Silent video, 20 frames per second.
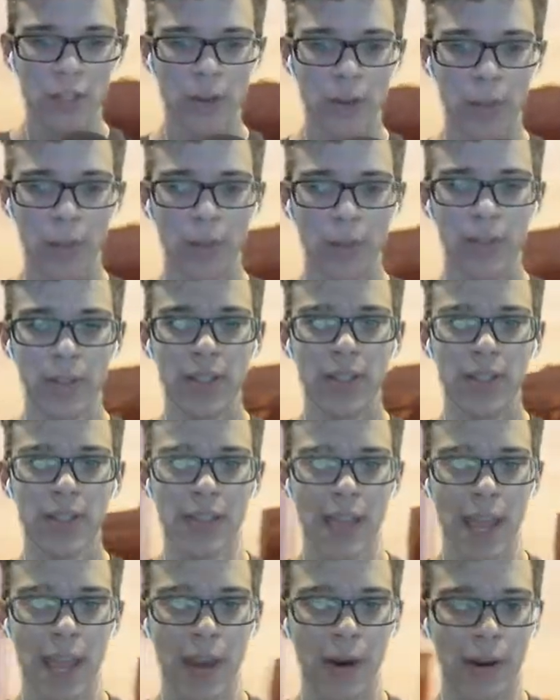on the list is
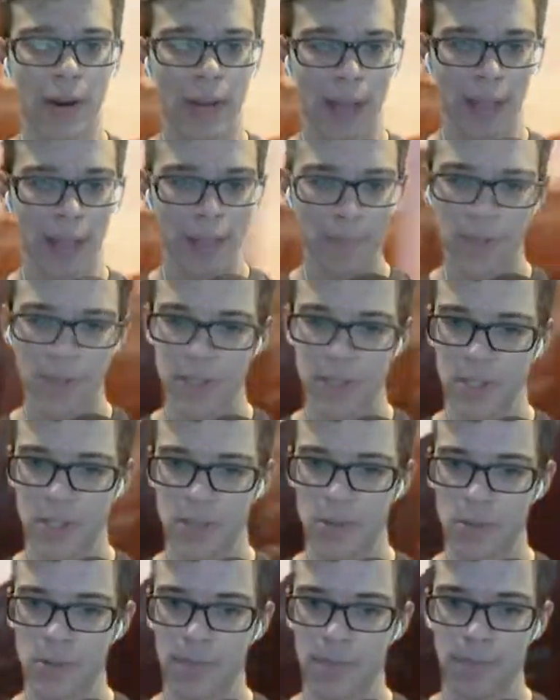the Aaron Eichmann
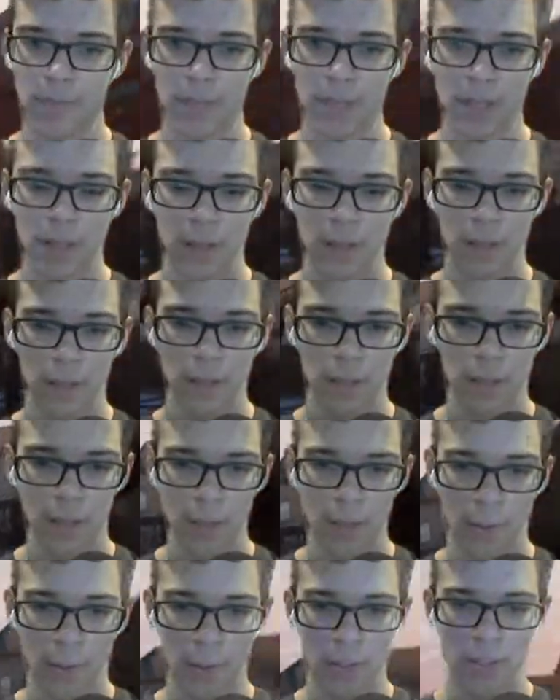suit.
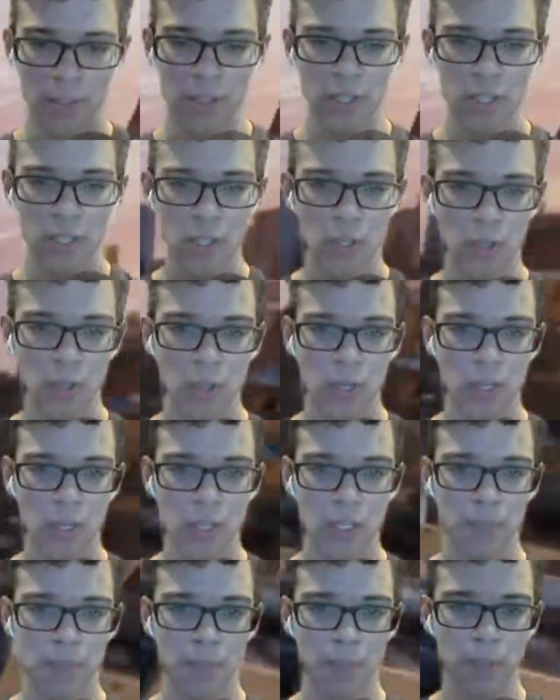Now, this suit
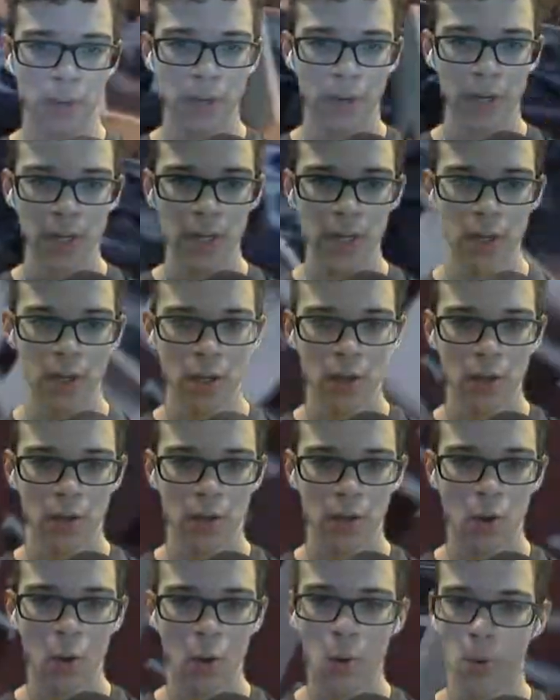is pretty
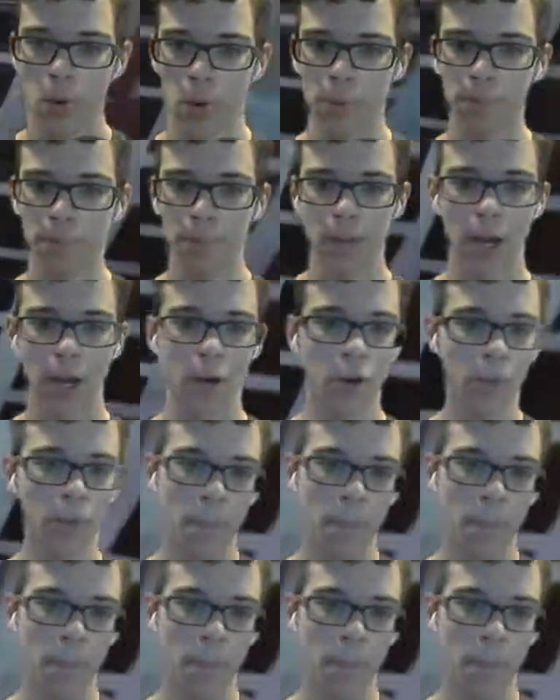cool. I don't